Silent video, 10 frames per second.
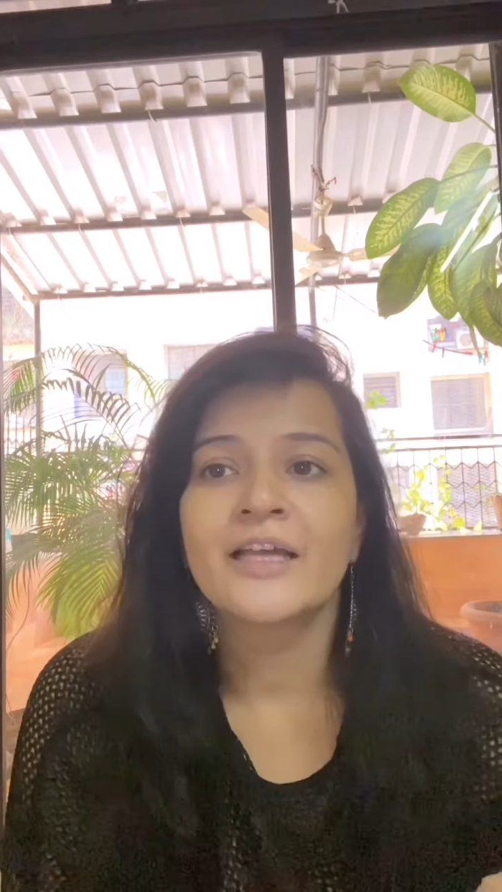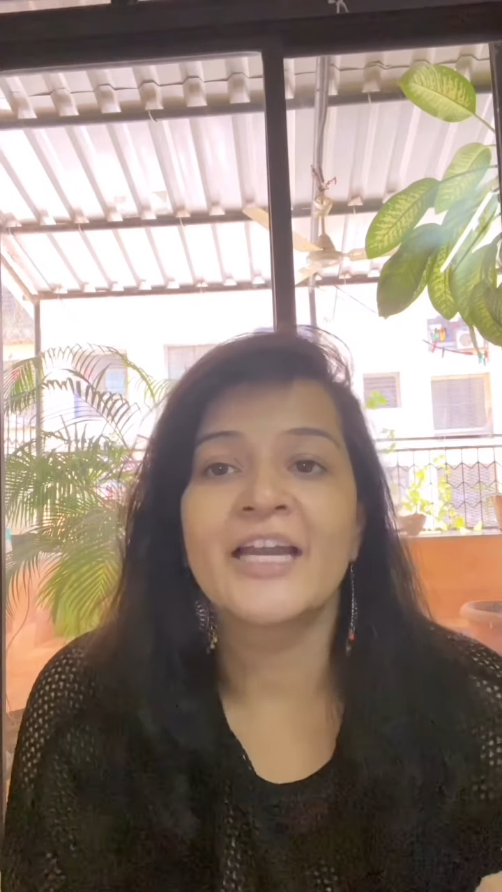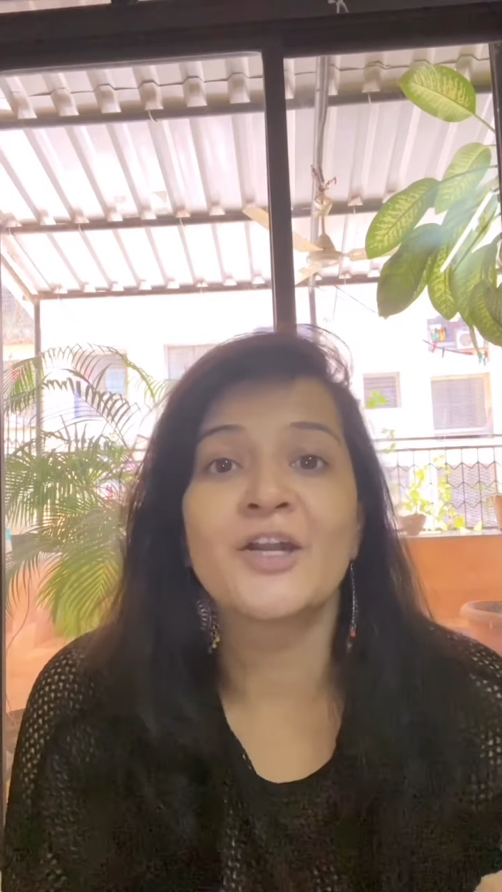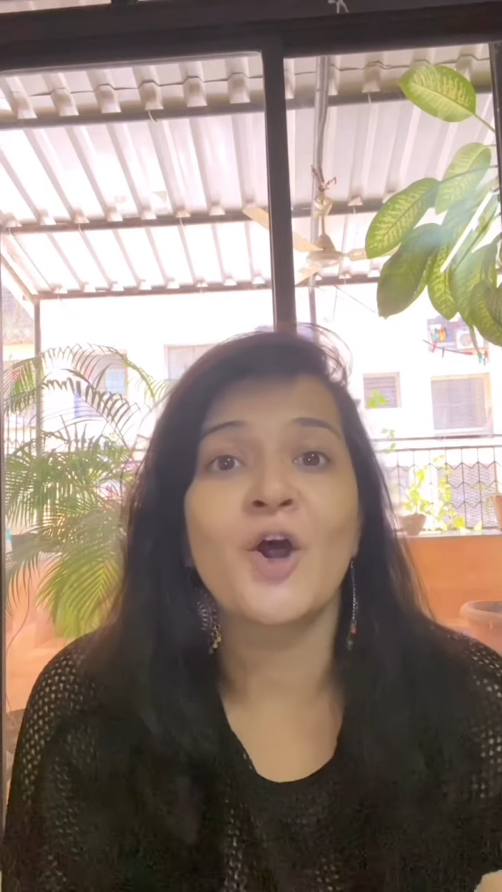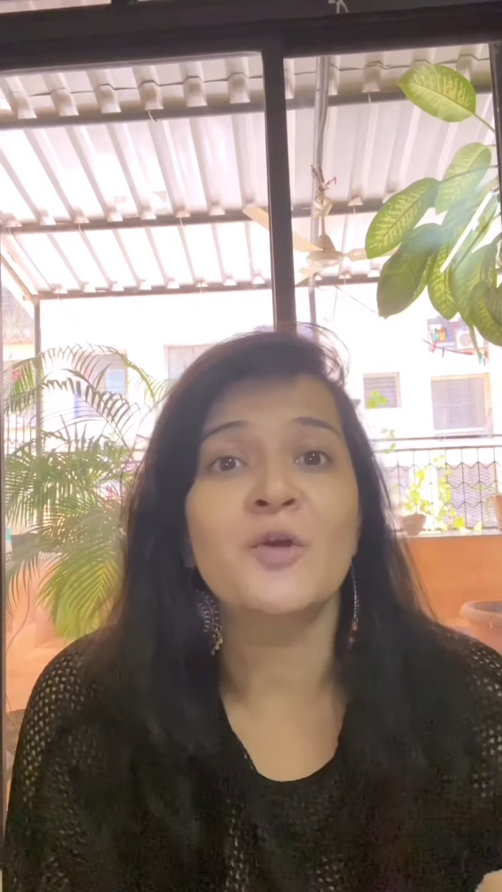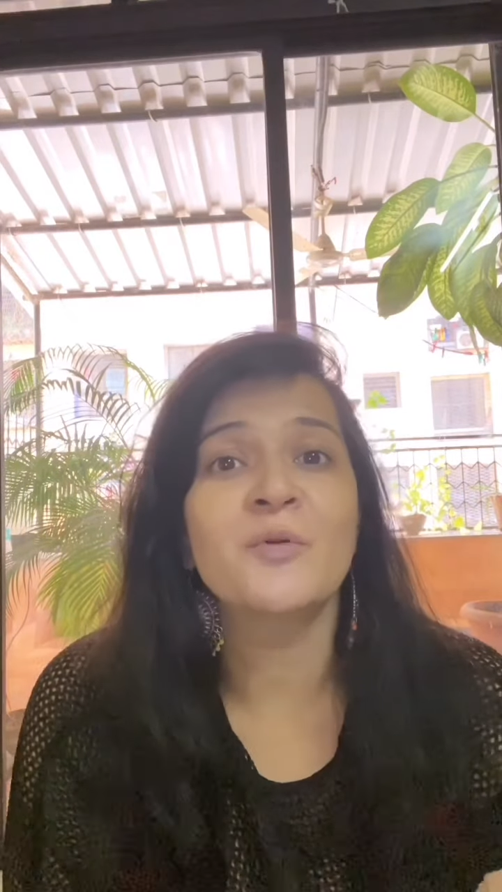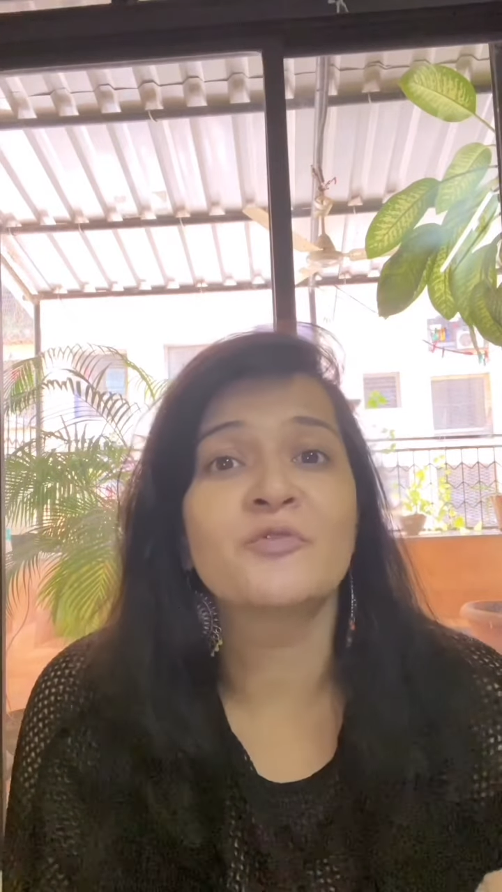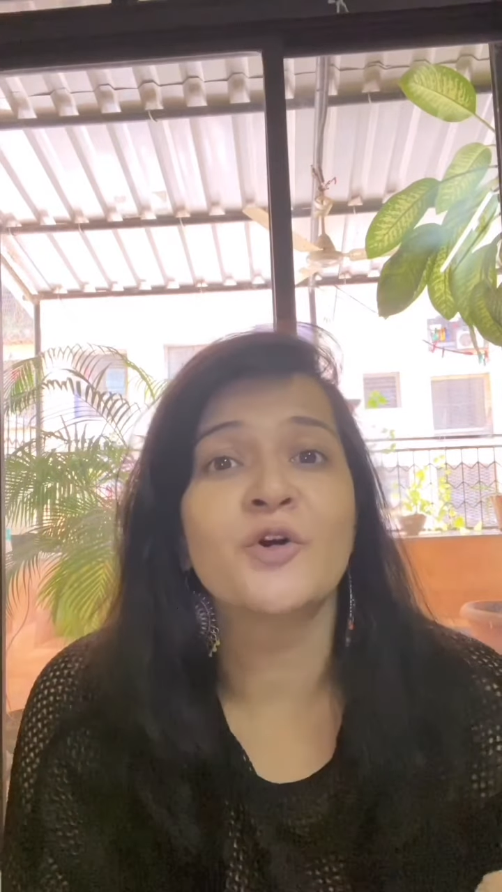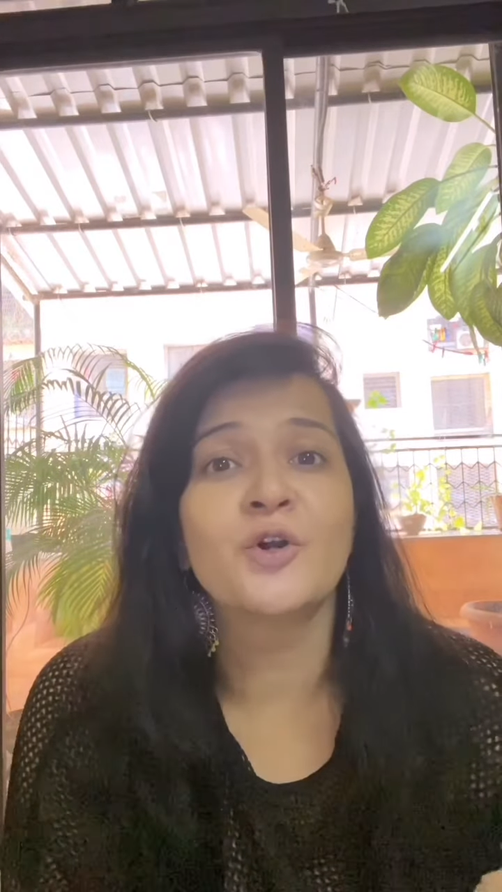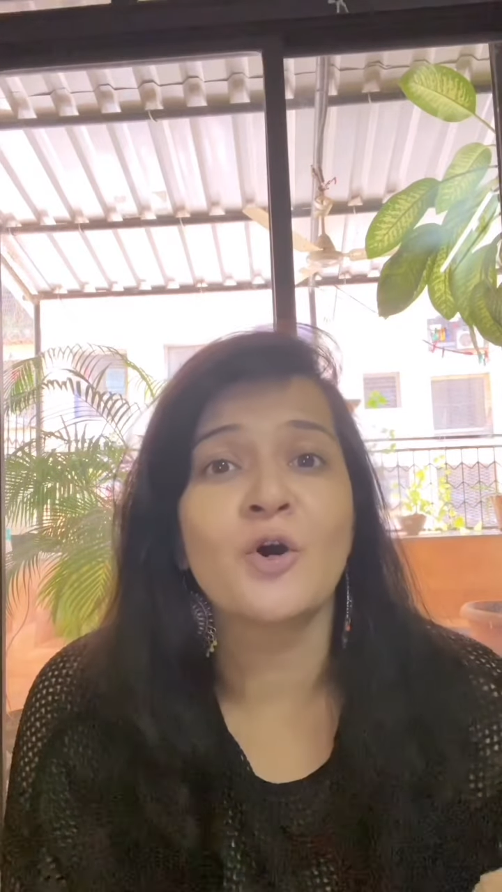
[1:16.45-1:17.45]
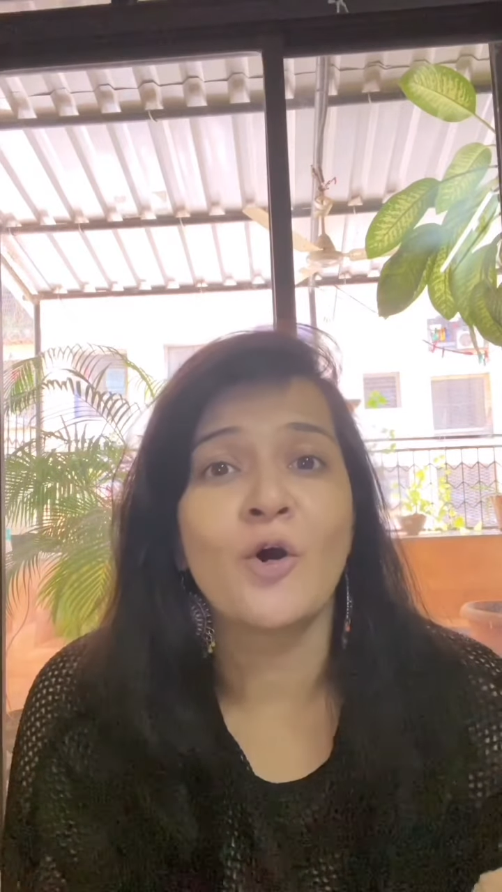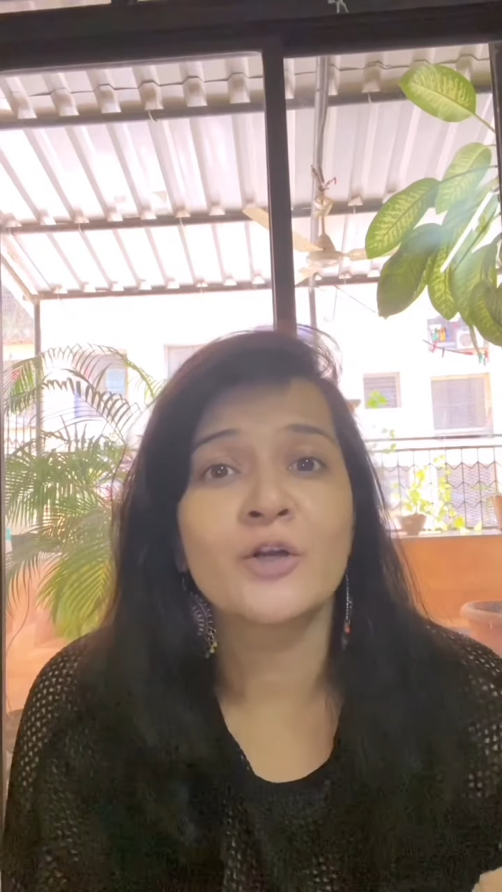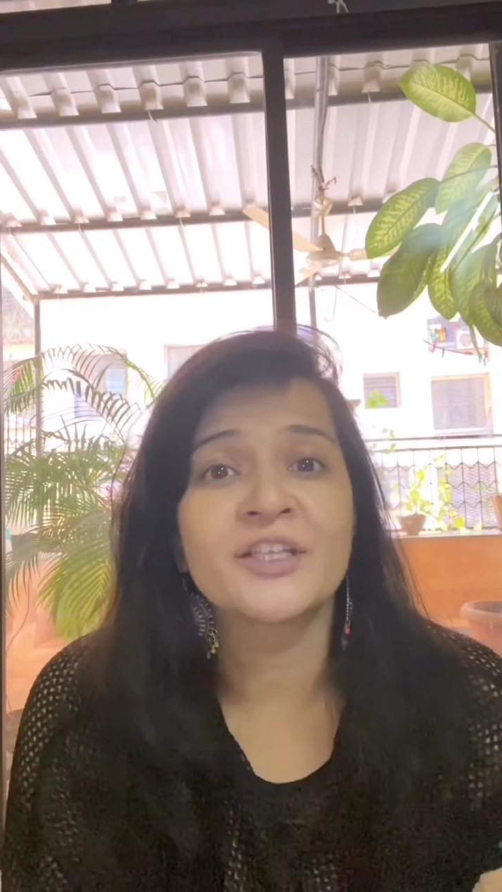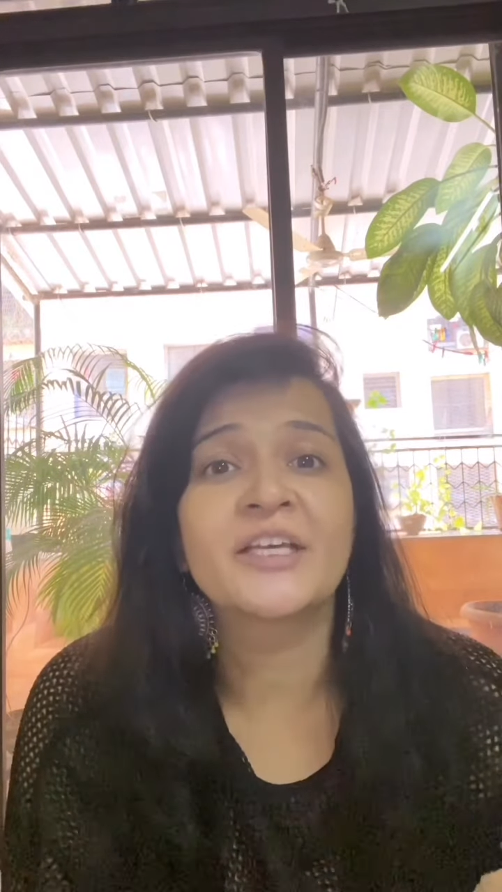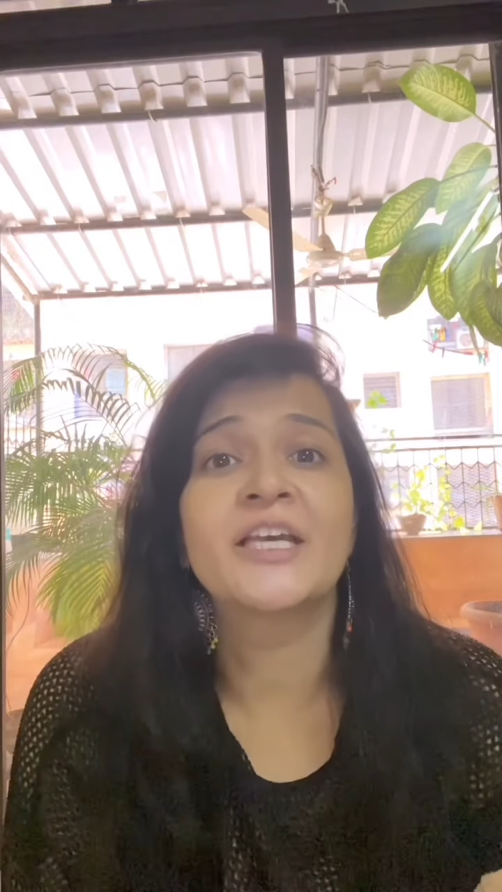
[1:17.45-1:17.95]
And not before long they